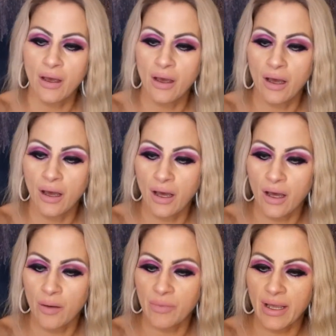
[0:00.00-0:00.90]

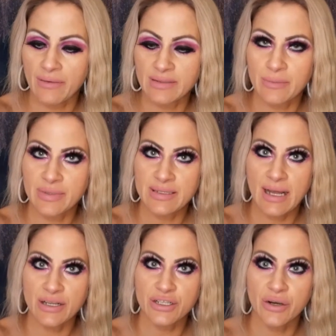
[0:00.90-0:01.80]
We have some
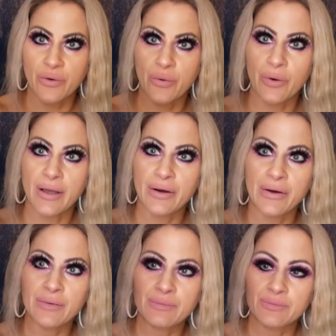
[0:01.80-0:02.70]
pistachio
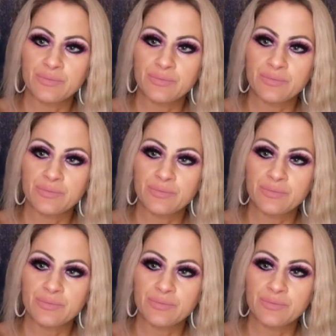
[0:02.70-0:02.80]
oil,